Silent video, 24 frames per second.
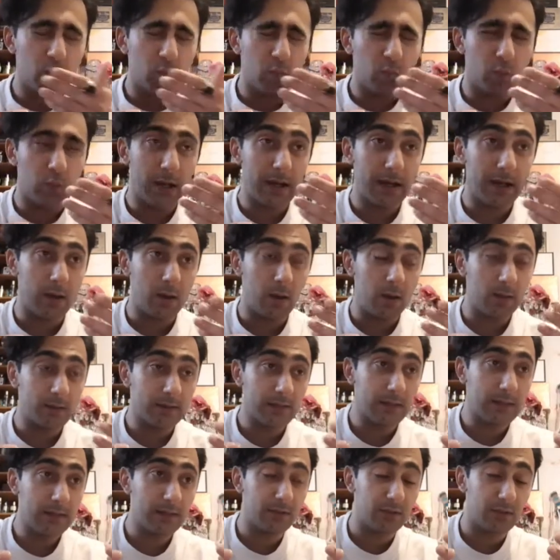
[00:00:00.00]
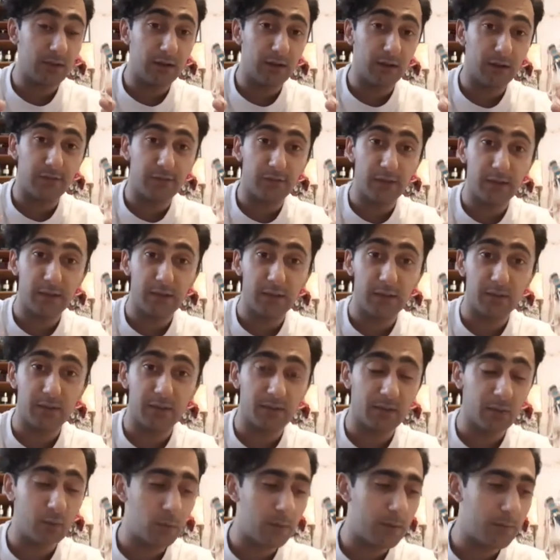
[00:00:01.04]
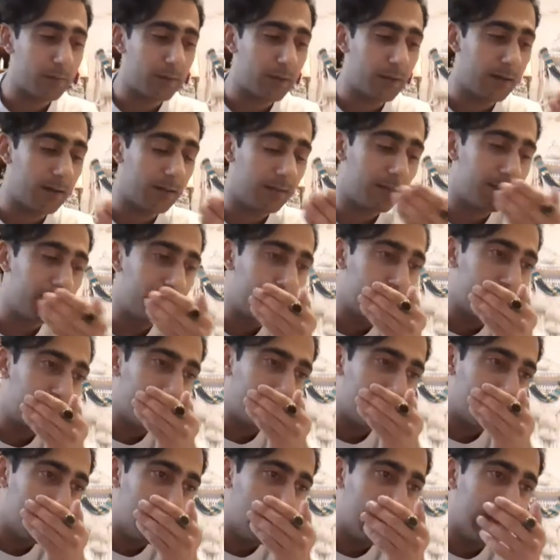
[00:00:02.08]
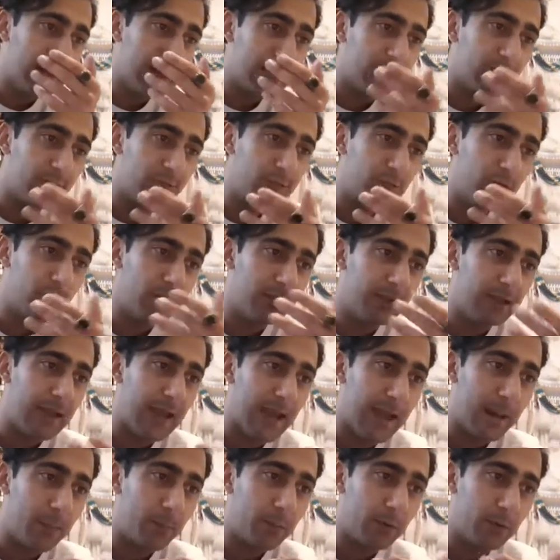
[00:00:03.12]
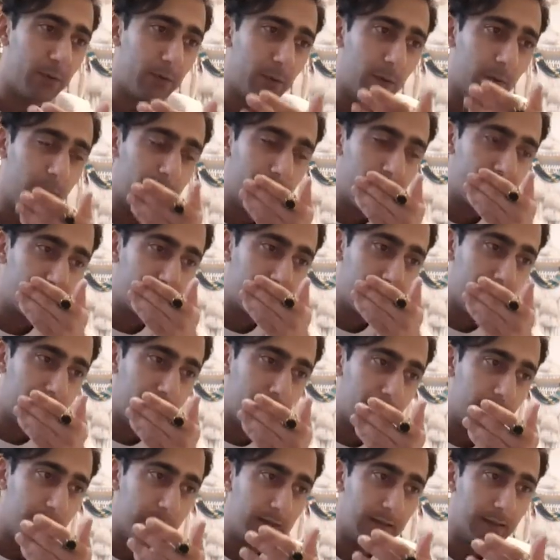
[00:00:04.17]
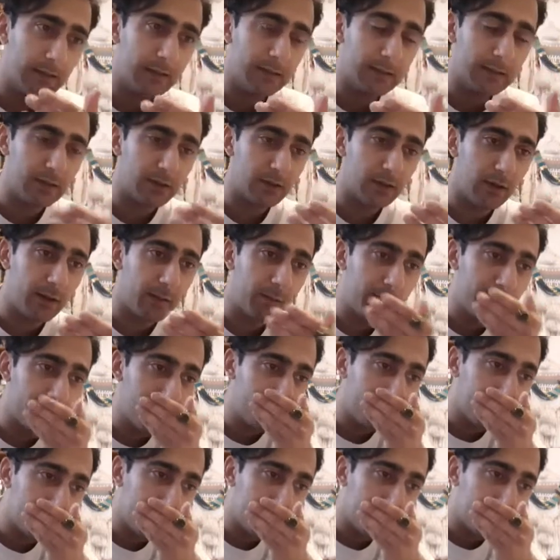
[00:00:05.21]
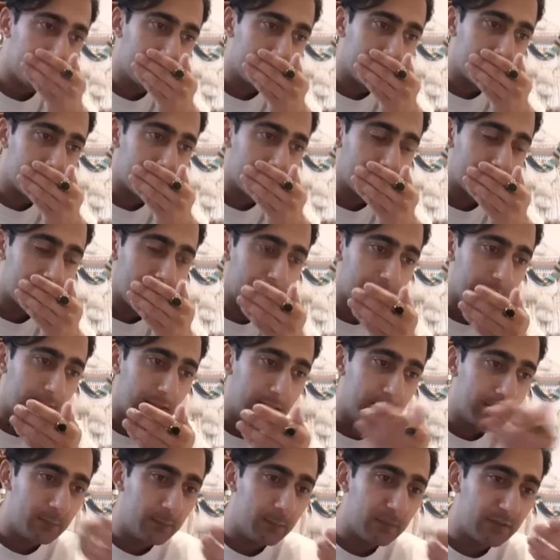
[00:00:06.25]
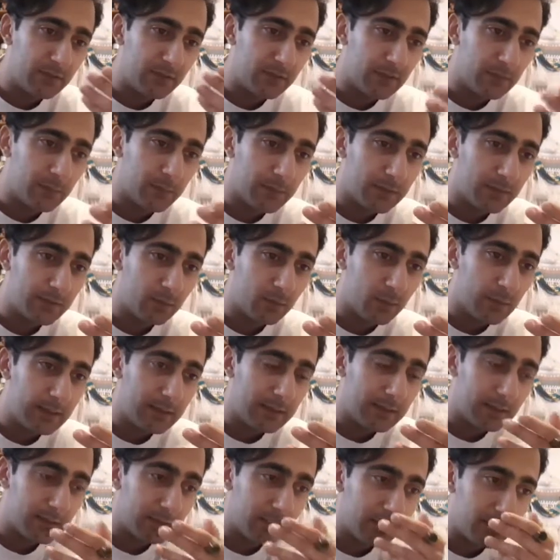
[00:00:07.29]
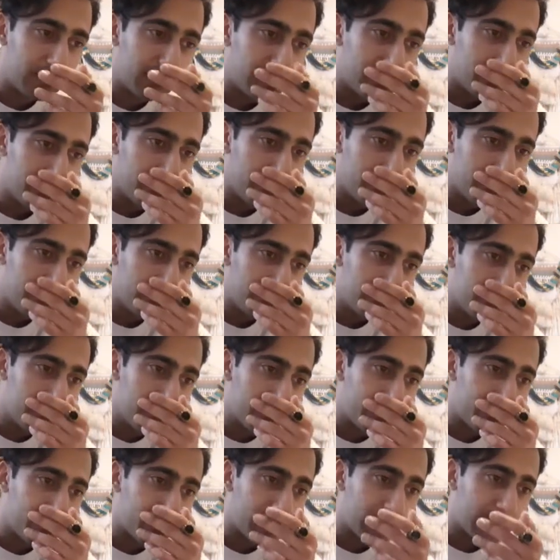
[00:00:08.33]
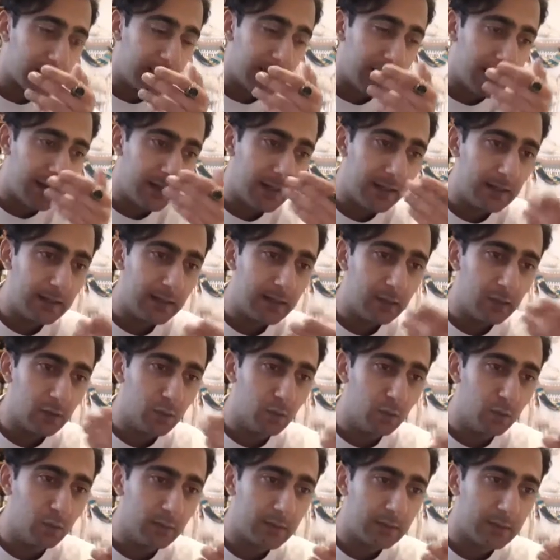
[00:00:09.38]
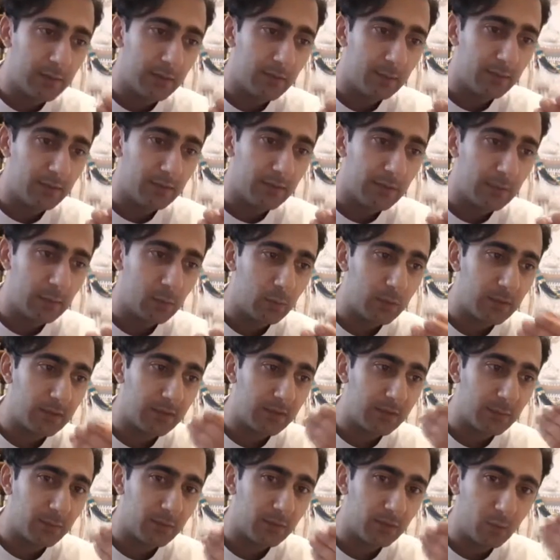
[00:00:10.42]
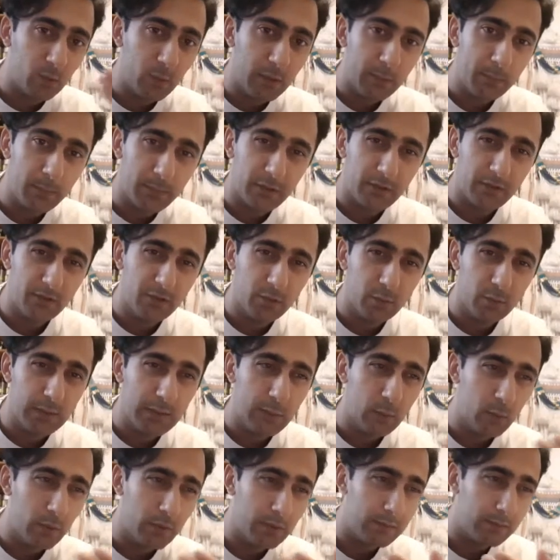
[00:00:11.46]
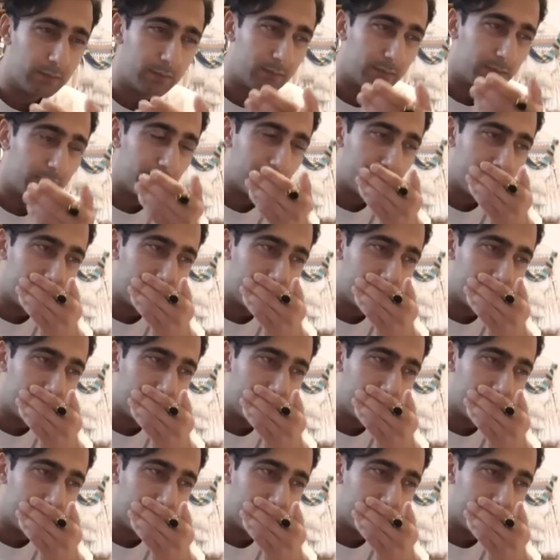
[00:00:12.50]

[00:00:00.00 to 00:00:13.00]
wow, that is a lot of fragrance in one palm. You get the fruity apple note in the top, a little bit of cinnamon sweetness. The honeyed oud comes in with some sweet patchouli woods.